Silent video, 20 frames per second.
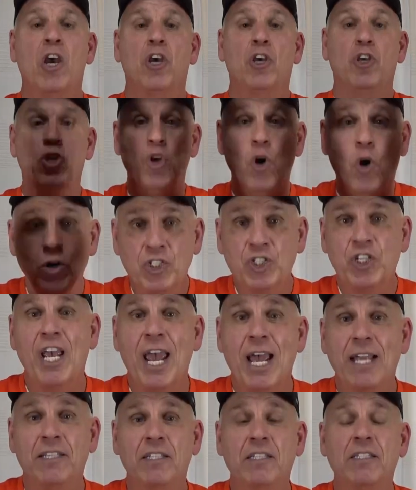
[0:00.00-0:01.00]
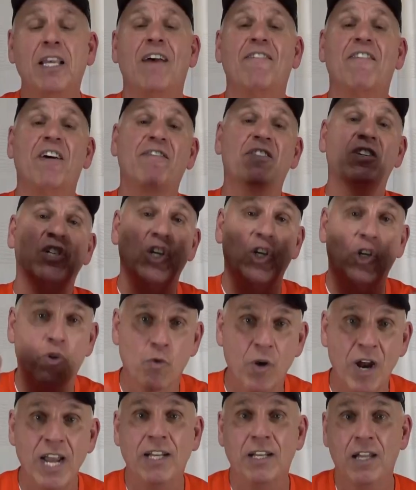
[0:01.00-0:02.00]
Your chances of having a
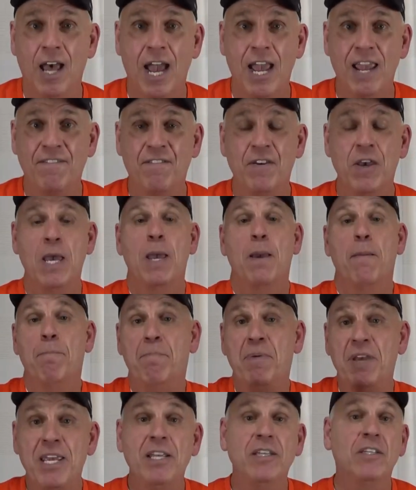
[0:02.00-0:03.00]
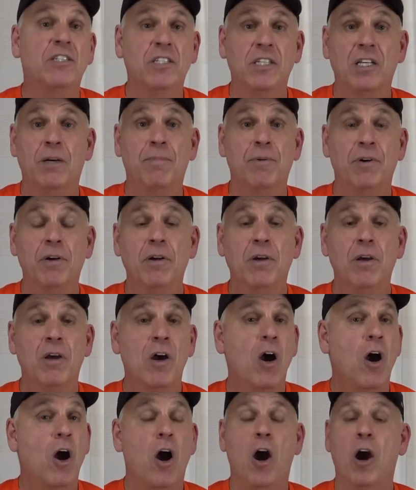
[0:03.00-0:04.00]
great life, being sober,
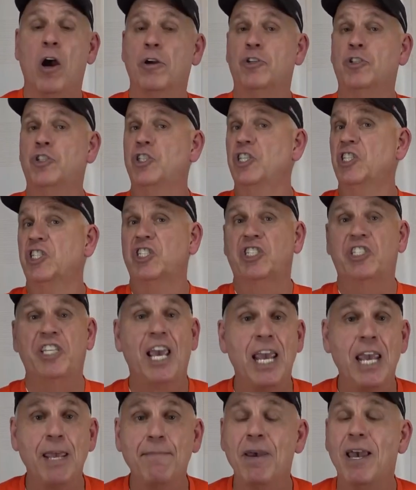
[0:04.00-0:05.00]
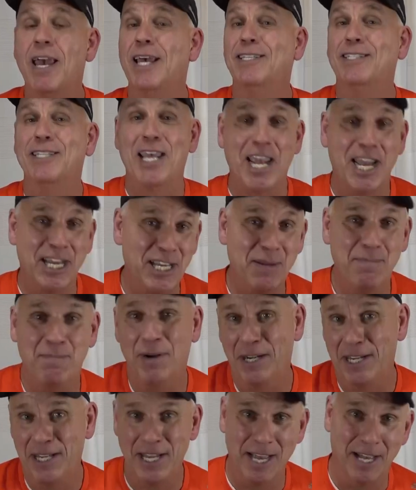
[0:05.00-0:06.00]
are the same as
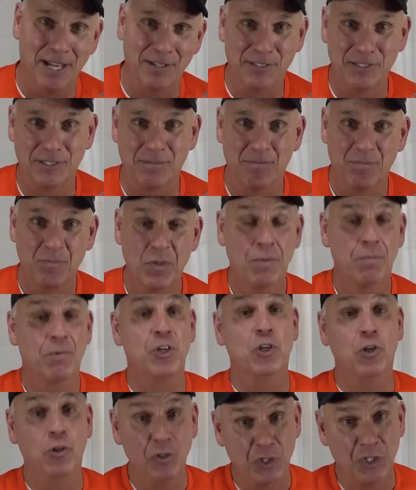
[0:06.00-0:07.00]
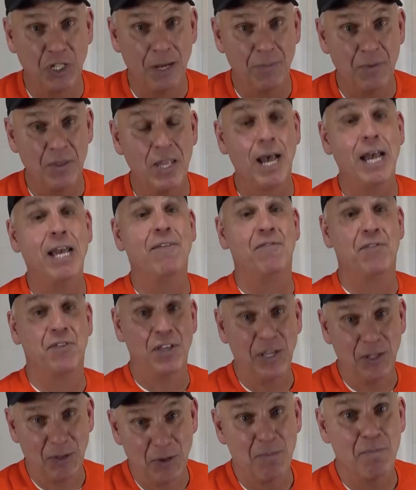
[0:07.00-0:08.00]
anybody else. But you know something? I even
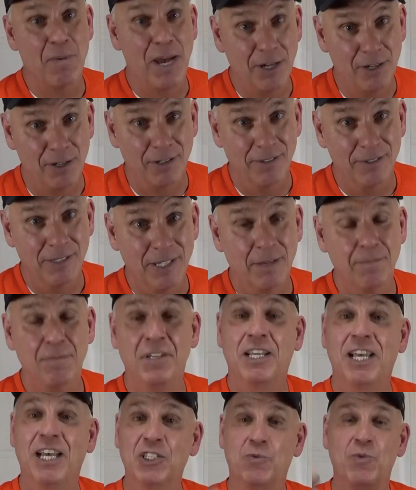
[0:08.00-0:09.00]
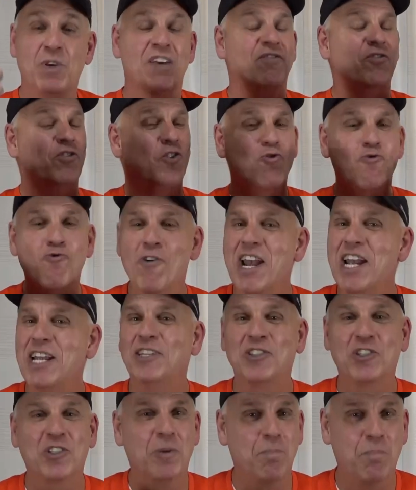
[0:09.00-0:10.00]
think they're better because we have
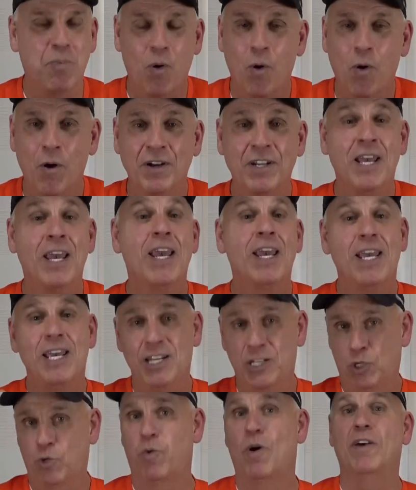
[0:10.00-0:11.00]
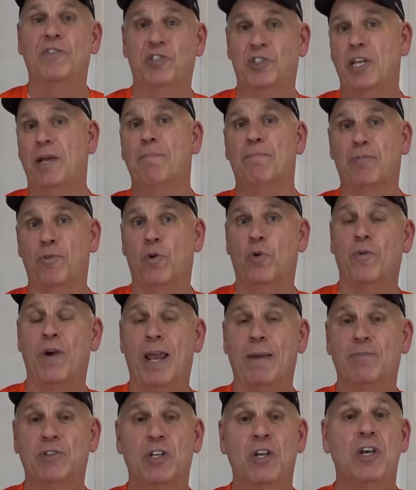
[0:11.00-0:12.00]
great support in 12 step
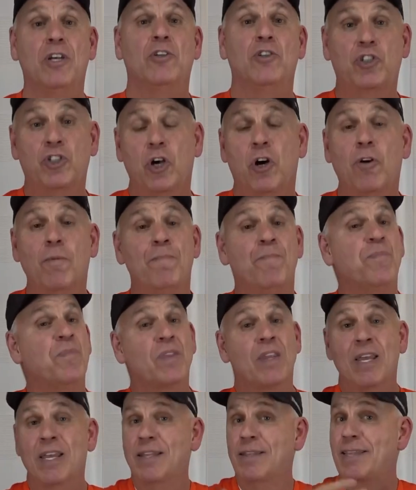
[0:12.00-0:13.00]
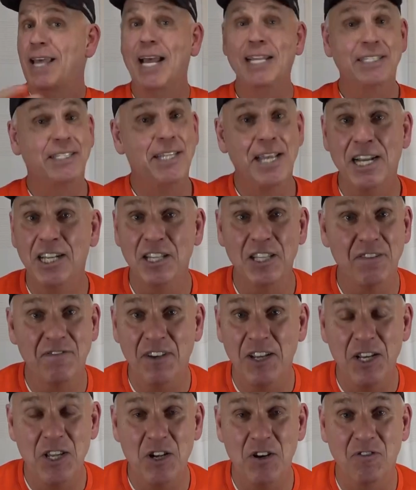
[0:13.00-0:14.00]
programs. So that's the end of the
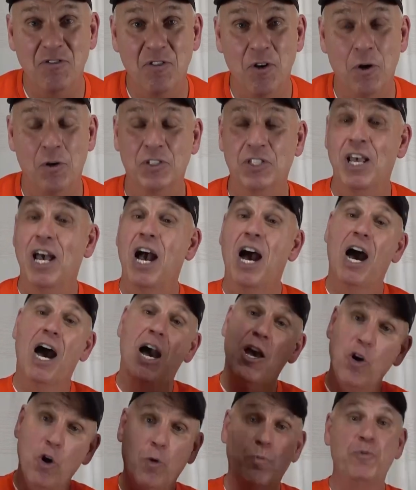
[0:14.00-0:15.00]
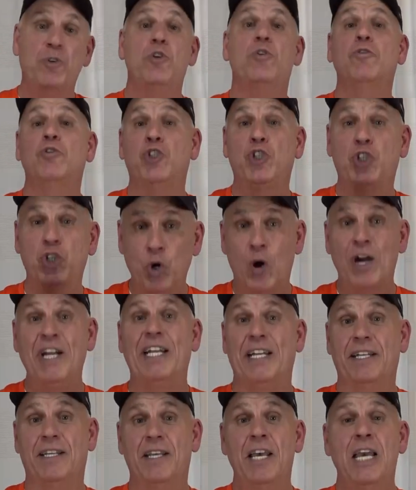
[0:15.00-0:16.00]
video, folks. I hope you enjoyed
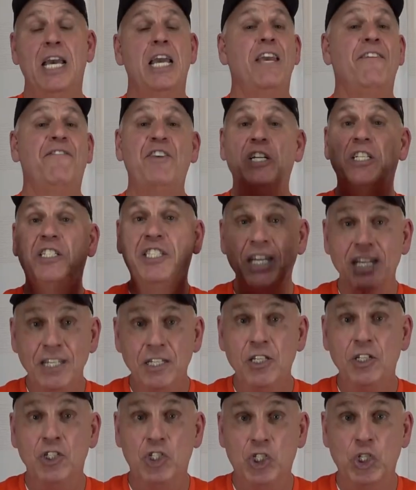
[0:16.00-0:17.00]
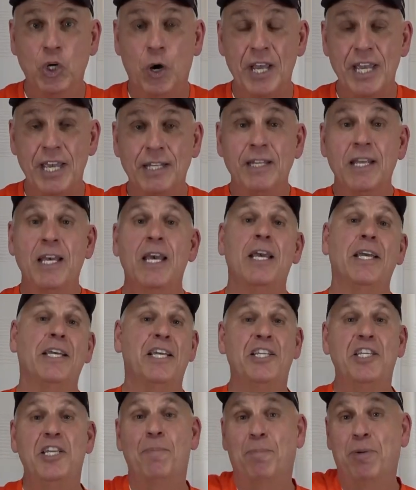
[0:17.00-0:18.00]
it. If you didn't enjoy it,
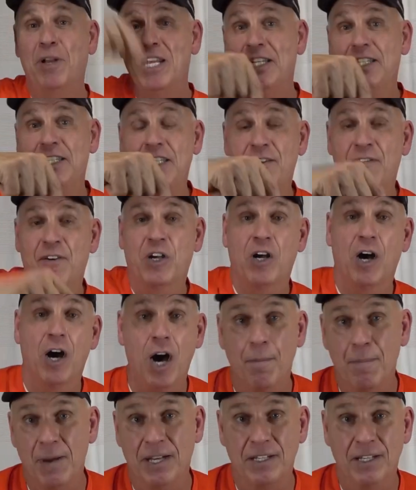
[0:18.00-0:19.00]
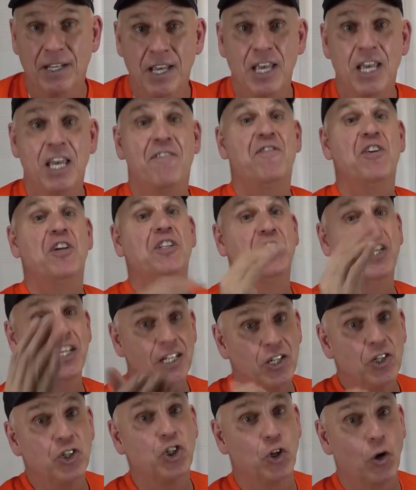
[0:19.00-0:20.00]
can you please leave a comment? If you
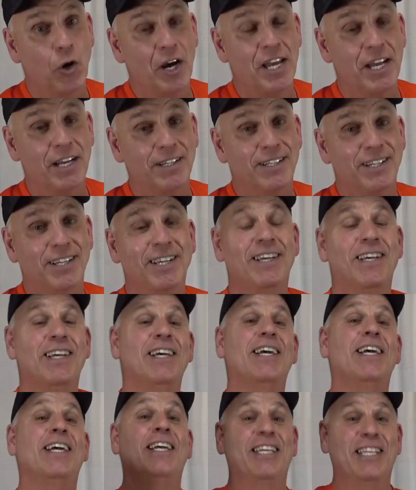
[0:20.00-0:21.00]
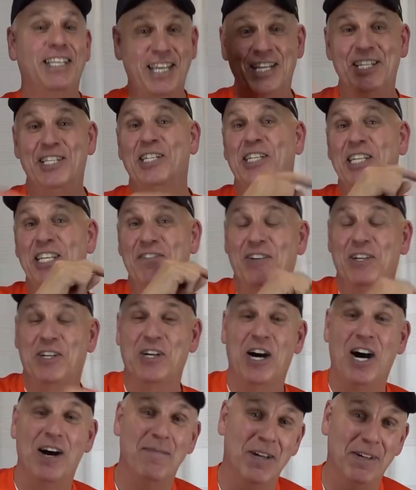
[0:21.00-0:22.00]
did enjoy it, can you leave a
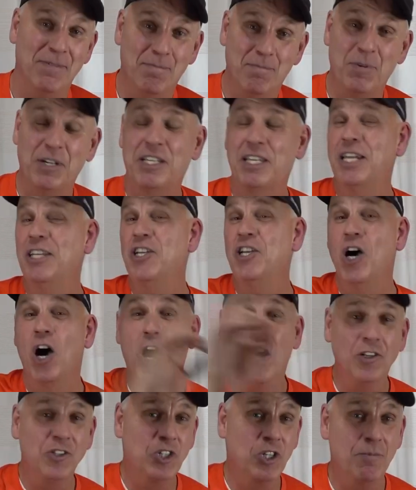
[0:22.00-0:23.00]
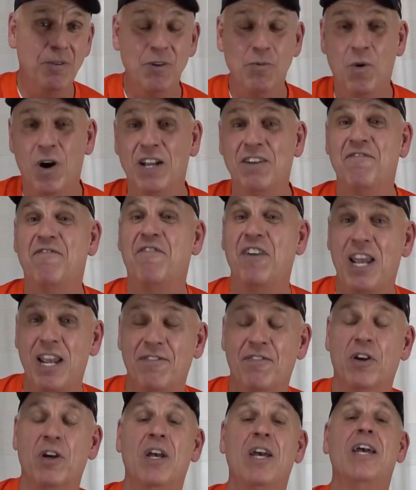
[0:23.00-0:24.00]
comment? But can you all do me one
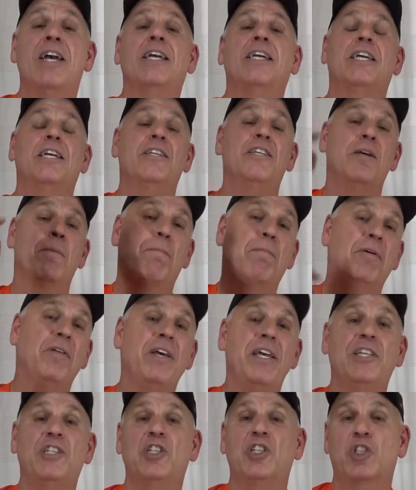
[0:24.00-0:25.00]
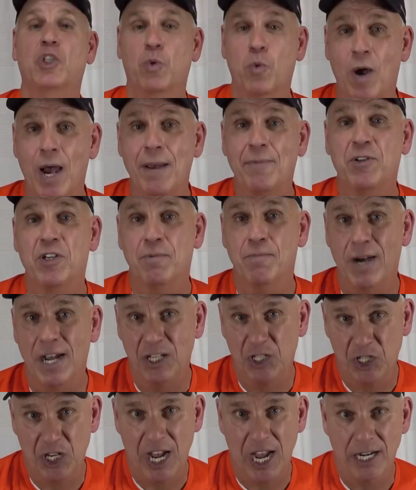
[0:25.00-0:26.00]
favor? Can you please subscribe to my
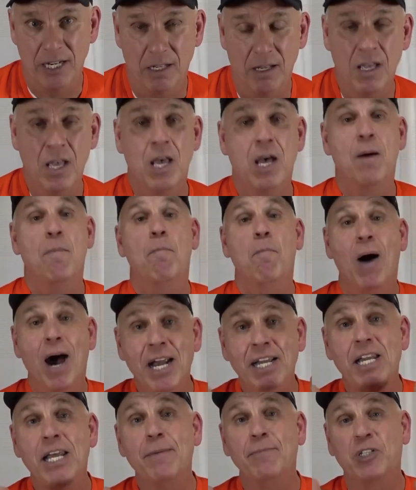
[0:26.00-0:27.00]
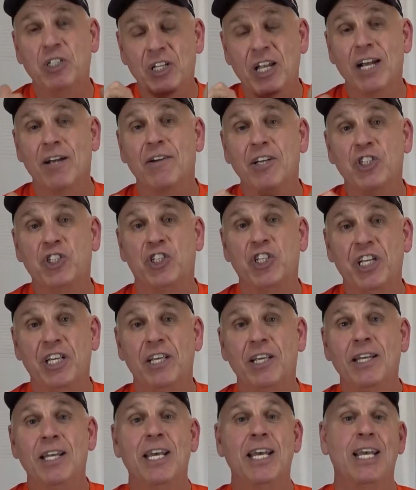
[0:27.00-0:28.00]
channel? My name's Terry
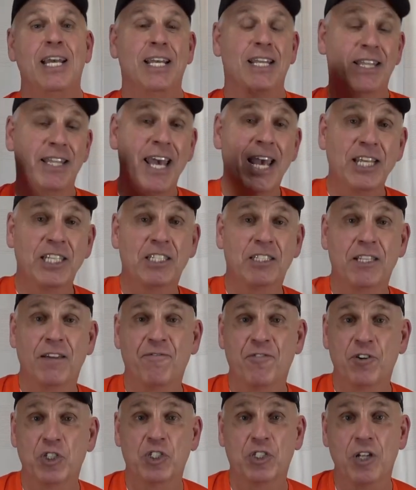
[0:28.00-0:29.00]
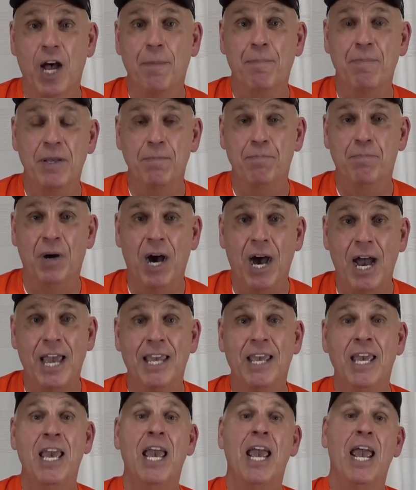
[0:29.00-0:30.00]
G. Thanks for stopping
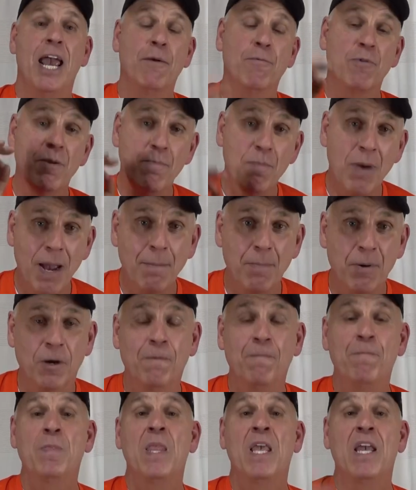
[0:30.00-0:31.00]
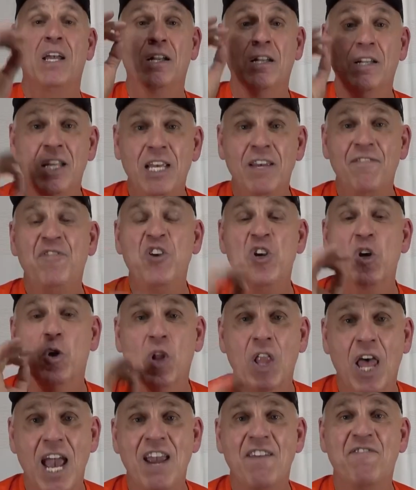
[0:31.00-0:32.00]
by. And remember, live your
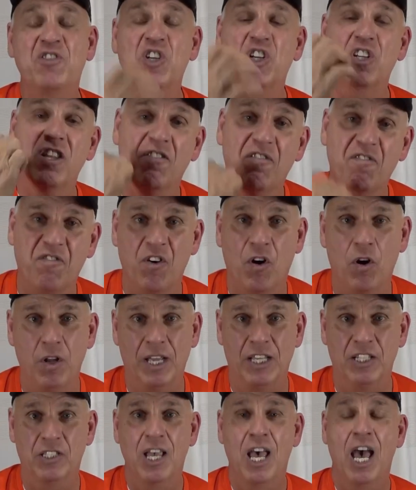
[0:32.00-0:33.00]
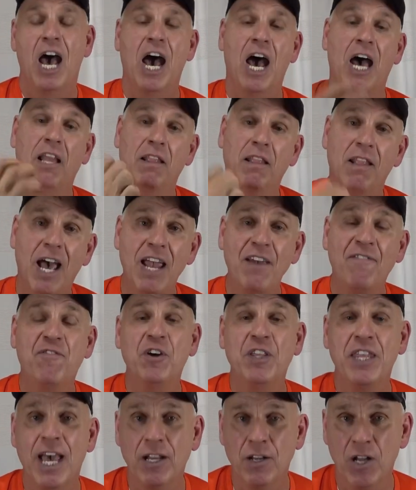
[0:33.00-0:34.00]
life to the fullest. A life
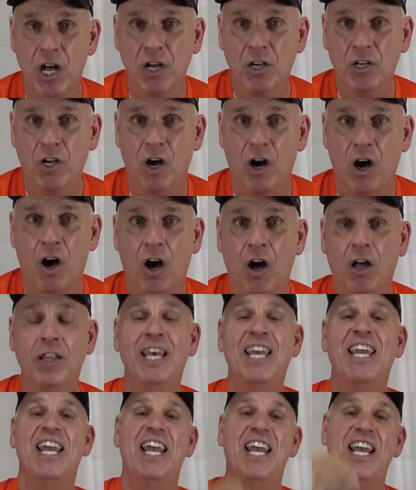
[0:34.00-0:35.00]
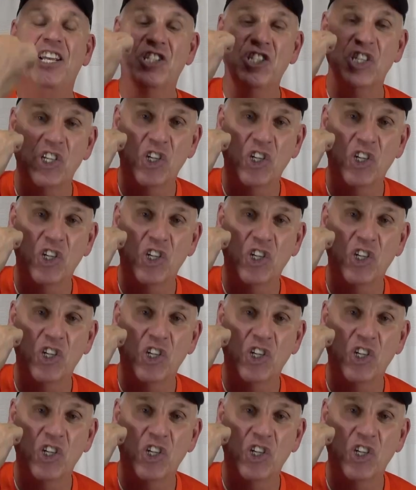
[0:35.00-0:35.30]
without alcohol is a